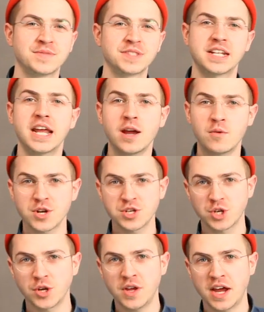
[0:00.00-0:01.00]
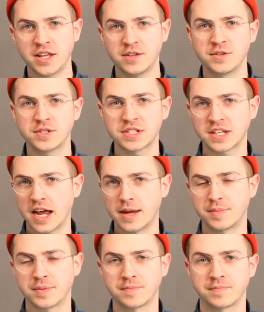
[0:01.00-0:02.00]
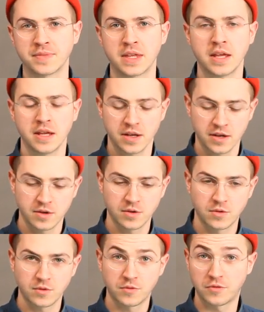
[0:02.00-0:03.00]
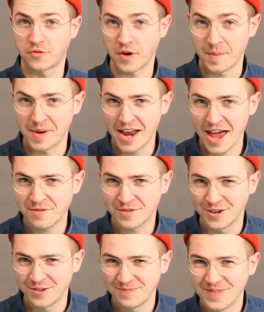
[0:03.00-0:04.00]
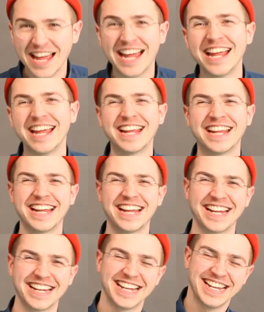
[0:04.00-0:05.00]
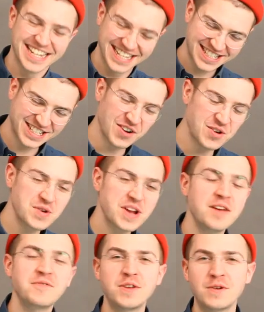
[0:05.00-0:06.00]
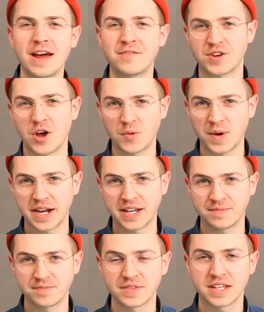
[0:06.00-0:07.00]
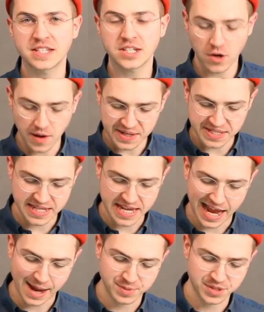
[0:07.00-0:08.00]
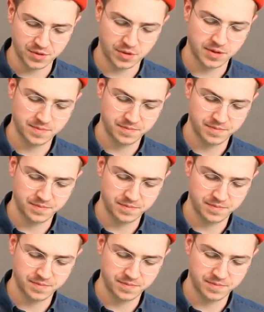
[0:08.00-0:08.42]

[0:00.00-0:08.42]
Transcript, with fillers: Today I want to show you how to use Skype from an iPhone. so if you haven't already, let's go out to the App Store,